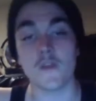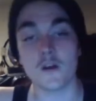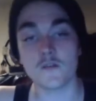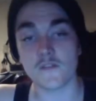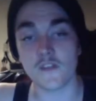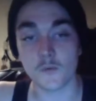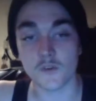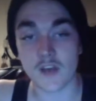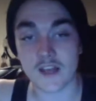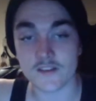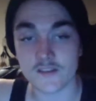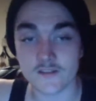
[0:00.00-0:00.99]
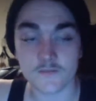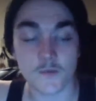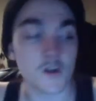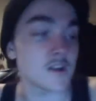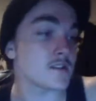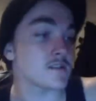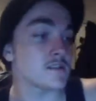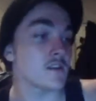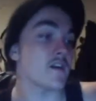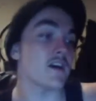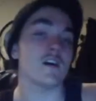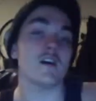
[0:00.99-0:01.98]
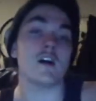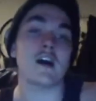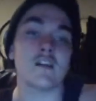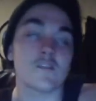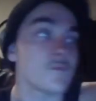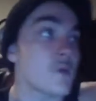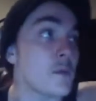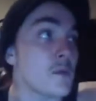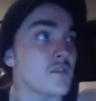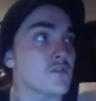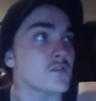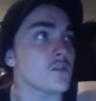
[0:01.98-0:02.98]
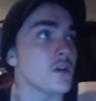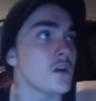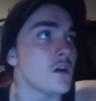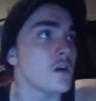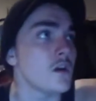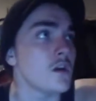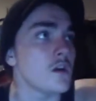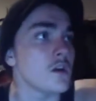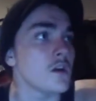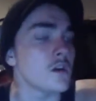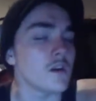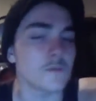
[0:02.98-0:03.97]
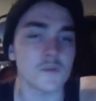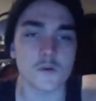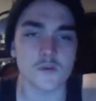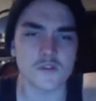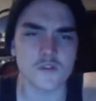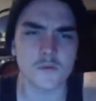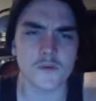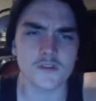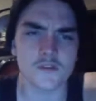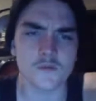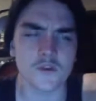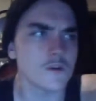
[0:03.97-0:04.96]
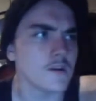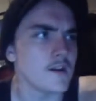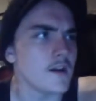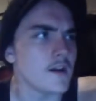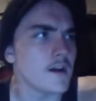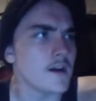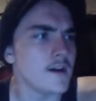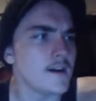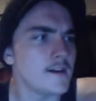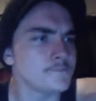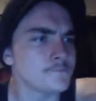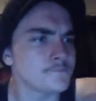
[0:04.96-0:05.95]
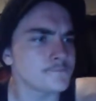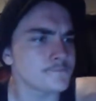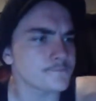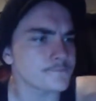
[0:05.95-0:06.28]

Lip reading: those if anyone has spiders that they have. Maybe even that'd be cool scorpions as well. I